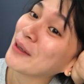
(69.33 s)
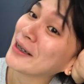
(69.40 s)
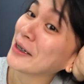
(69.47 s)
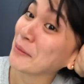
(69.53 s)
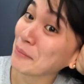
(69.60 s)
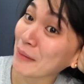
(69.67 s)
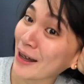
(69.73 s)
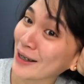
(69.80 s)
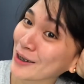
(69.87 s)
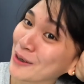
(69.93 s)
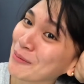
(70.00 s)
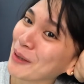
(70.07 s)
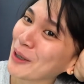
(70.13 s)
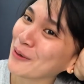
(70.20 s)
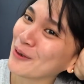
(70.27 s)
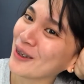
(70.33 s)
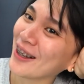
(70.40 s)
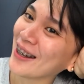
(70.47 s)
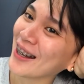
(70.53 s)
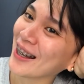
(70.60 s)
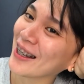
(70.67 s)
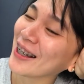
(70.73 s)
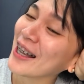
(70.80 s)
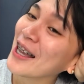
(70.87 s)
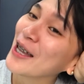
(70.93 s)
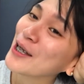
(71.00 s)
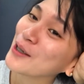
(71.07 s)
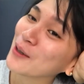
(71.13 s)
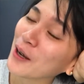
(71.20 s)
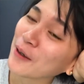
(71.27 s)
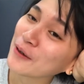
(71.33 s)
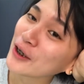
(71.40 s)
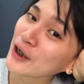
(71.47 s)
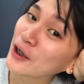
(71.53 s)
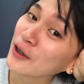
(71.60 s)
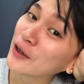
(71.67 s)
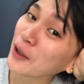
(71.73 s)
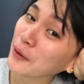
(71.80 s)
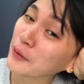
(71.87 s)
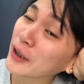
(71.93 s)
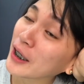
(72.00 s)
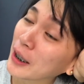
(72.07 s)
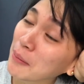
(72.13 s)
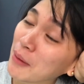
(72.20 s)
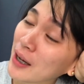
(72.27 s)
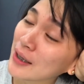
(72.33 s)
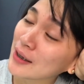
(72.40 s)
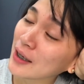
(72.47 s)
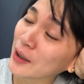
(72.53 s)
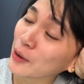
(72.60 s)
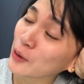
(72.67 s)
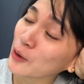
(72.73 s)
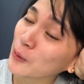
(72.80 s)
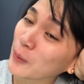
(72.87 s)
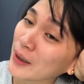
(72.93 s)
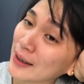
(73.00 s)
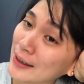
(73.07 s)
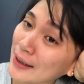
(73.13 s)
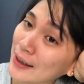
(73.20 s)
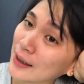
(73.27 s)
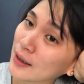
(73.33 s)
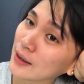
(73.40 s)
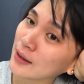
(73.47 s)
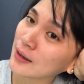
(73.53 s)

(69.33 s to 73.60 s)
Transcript: Welcome back to my vlog. So after gid na ako nagabasa, usually